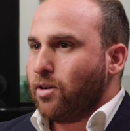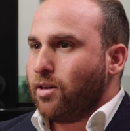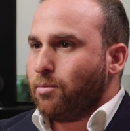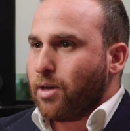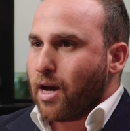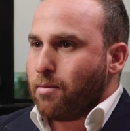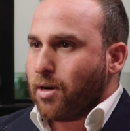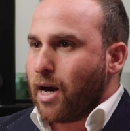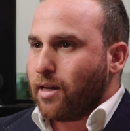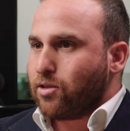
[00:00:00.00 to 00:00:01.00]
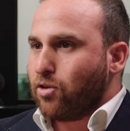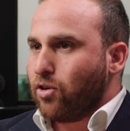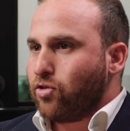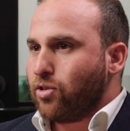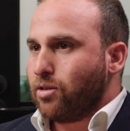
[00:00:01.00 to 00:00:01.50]
you either become a heart
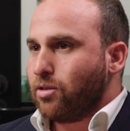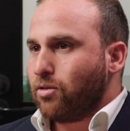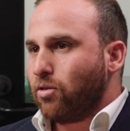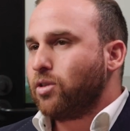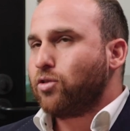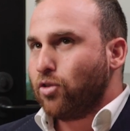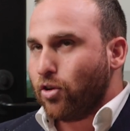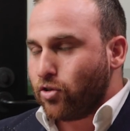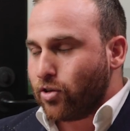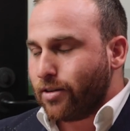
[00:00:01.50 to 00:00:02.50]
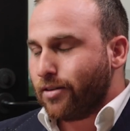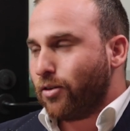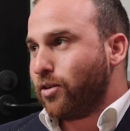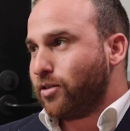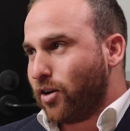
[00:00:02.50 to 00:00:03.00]
surgeon or a surgeon
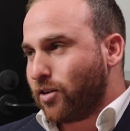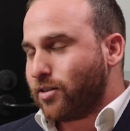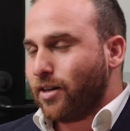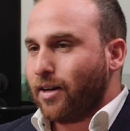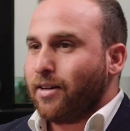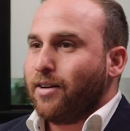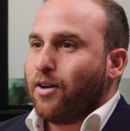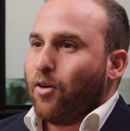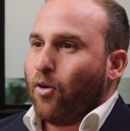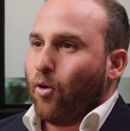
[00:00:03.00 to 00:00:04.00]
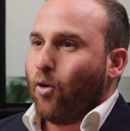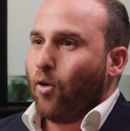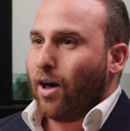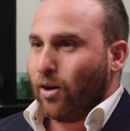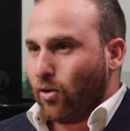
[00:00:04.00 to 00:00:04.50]
or a doctor
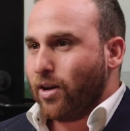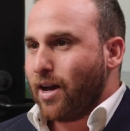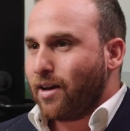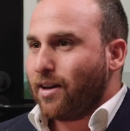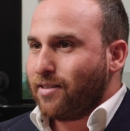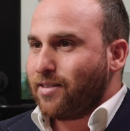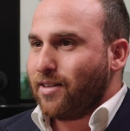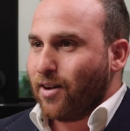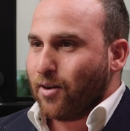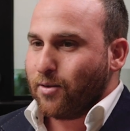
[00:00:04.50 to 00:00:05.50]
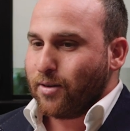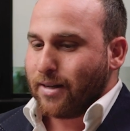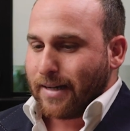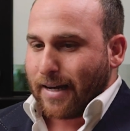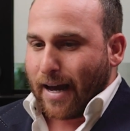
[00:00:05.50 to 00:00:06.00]
or a lawyer, as you know.
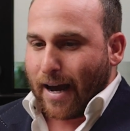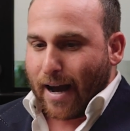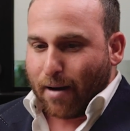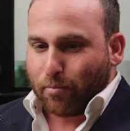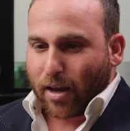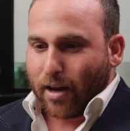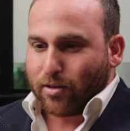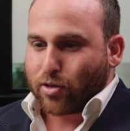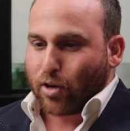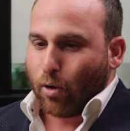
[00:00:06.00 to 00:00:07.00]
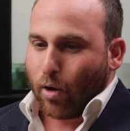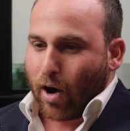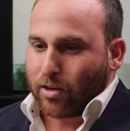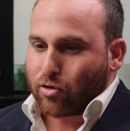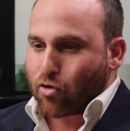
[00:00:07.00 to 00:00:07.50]
And so
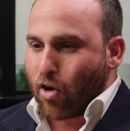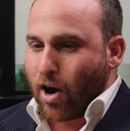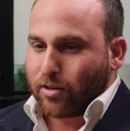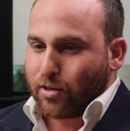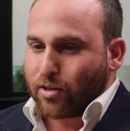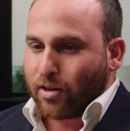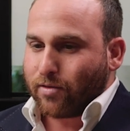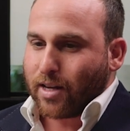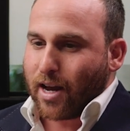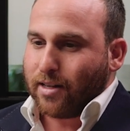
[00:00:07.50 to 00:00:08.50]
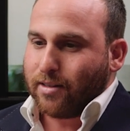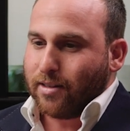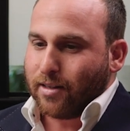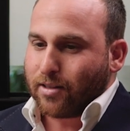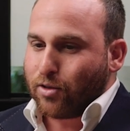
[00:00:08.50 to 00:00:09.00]
I tried to sort of take
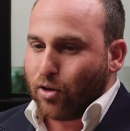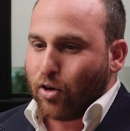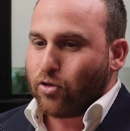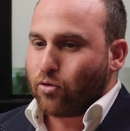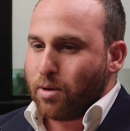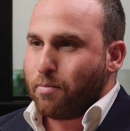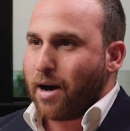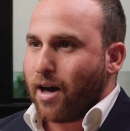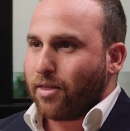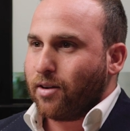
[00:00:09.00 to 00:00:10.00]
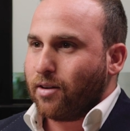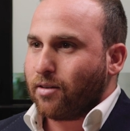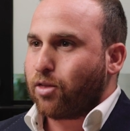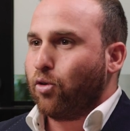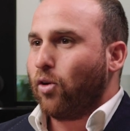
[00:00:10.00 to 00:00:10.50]
the surgery path and
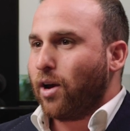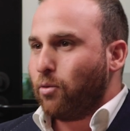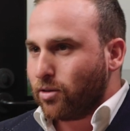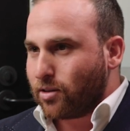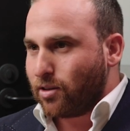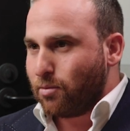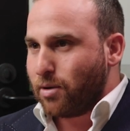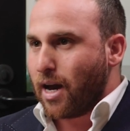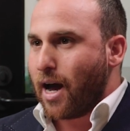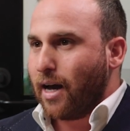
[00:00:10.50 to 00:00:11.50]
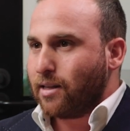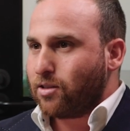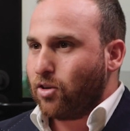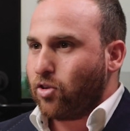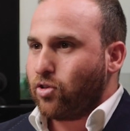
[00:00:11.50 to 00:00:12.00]
thought I wanted to be a heart
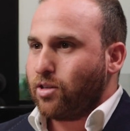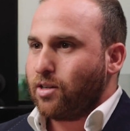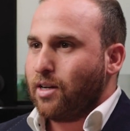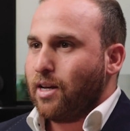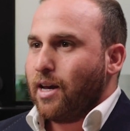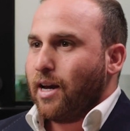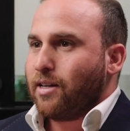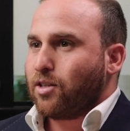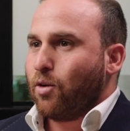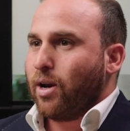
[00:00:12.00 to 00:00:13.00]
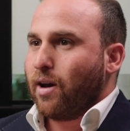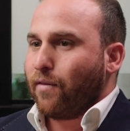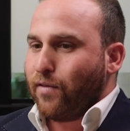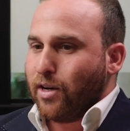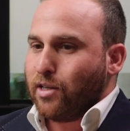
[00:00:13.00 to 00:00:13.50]
surgeon. And so when I
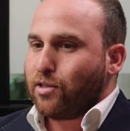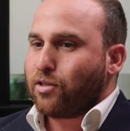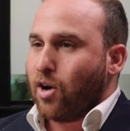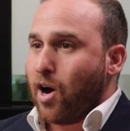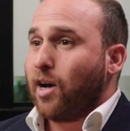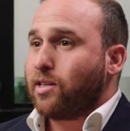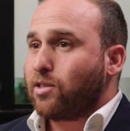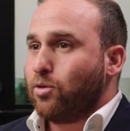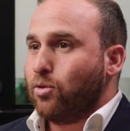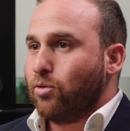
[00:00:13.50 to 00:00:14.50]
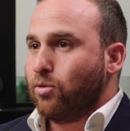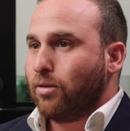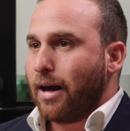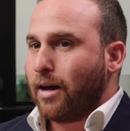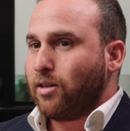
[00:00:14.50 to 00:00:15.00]
finished high school,
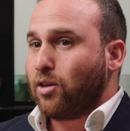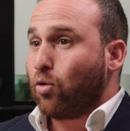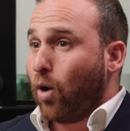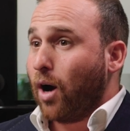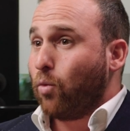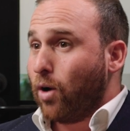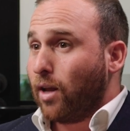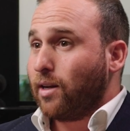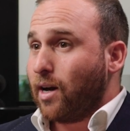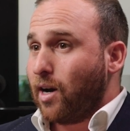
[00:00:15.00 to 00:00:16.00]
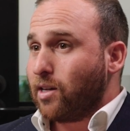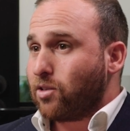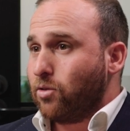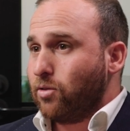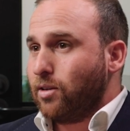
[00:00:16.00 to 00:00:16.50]
I did quite well in high
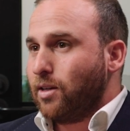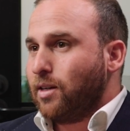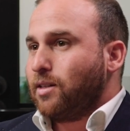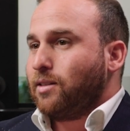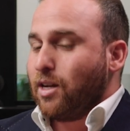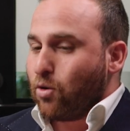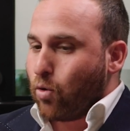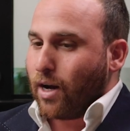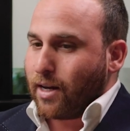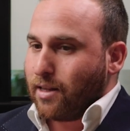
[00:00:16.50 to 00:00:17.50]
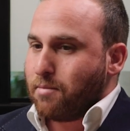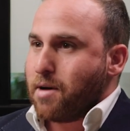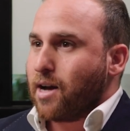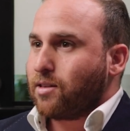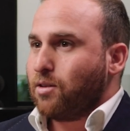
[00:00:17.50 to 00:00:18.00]
school. Didn't quite get the
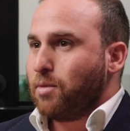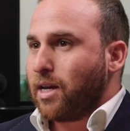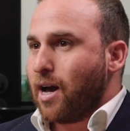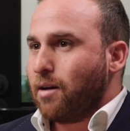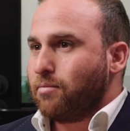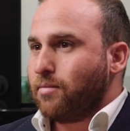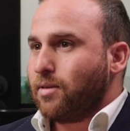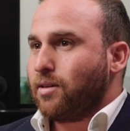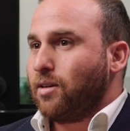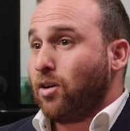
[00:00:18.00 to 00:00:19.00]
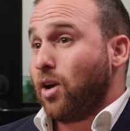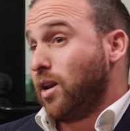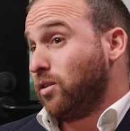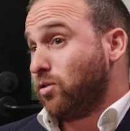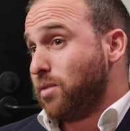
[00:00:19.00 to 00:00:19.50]
marks to get
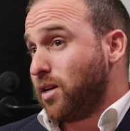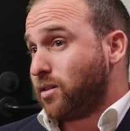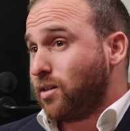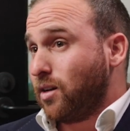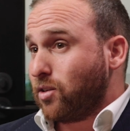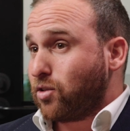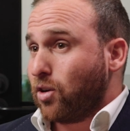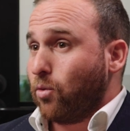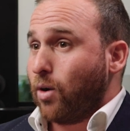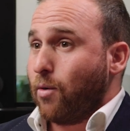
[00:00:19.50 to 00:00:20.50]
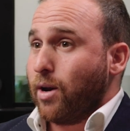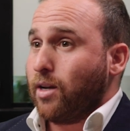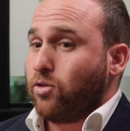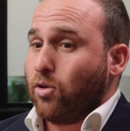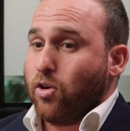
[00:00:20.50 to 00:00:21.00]
into medicine. And so I went
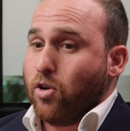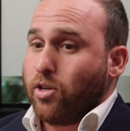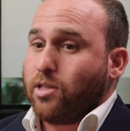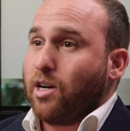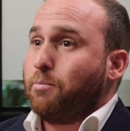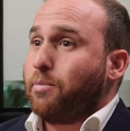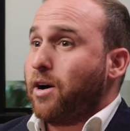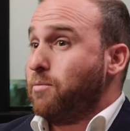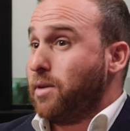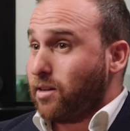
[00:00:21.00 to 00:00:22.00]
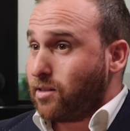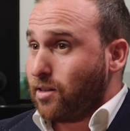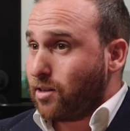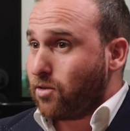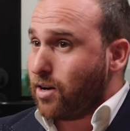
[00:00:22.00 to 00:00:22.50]
into a nursing and
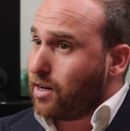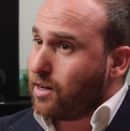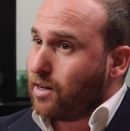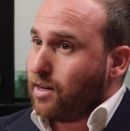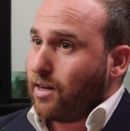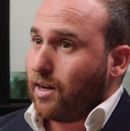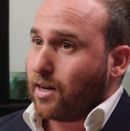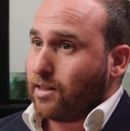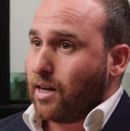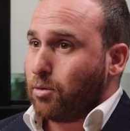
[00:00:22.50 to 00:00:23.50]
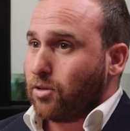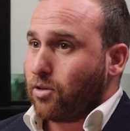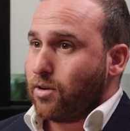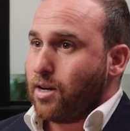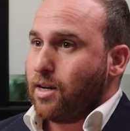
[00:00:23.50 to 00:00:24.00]
paramedicine degree, a double
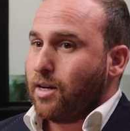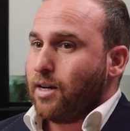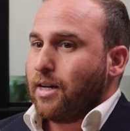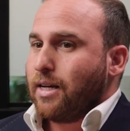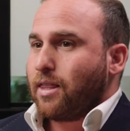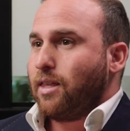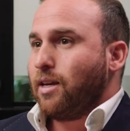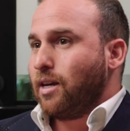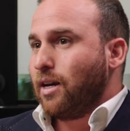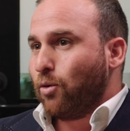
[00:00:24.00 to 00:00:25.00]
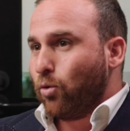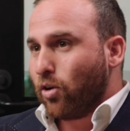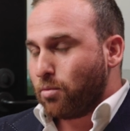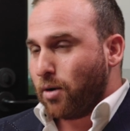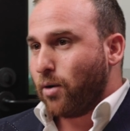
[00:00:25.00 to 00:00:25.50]
degree, thinking I'll
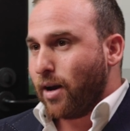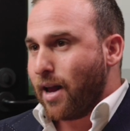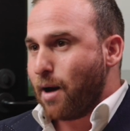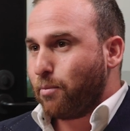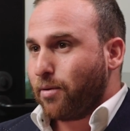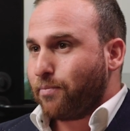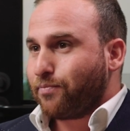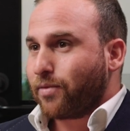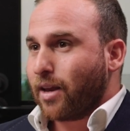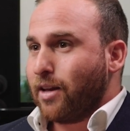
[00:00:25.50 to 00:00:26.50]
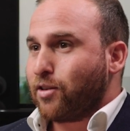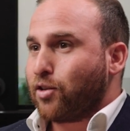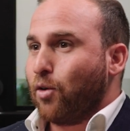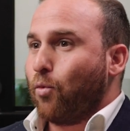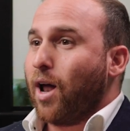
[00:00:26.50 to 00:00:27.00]
work my way up. And
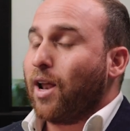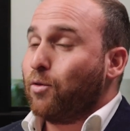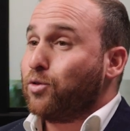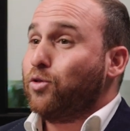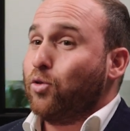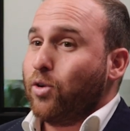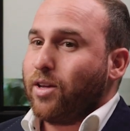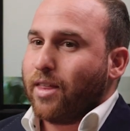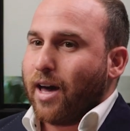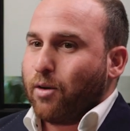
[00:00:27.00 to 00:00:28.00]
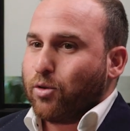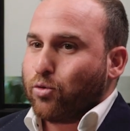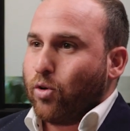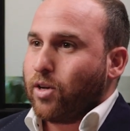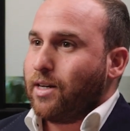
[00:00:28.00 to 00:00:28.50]
so while I was doing that, I was
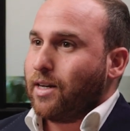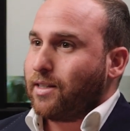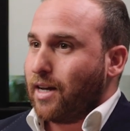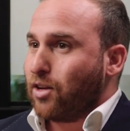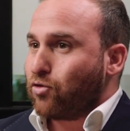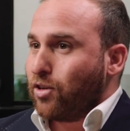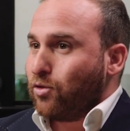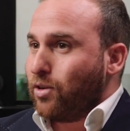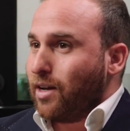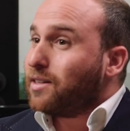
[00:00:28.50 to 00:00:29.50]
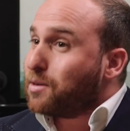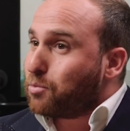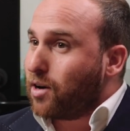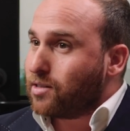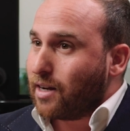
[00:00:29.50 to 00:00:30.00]
working at Telstra doing
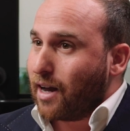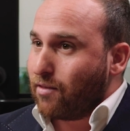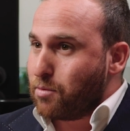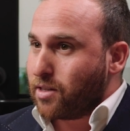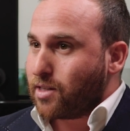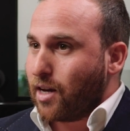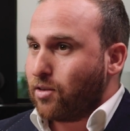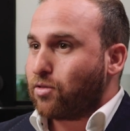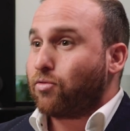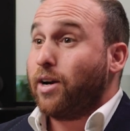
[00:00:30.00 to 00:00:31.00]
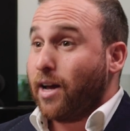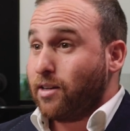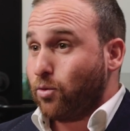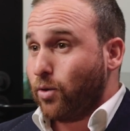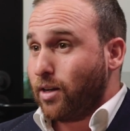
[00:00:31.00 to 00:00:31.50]
enterprise and government sales 3
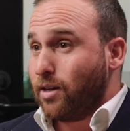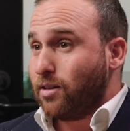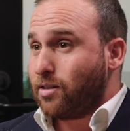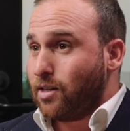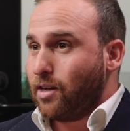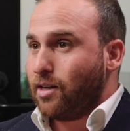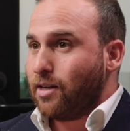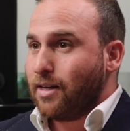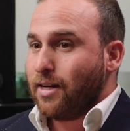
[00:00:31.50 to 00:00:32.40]
days a week in the city.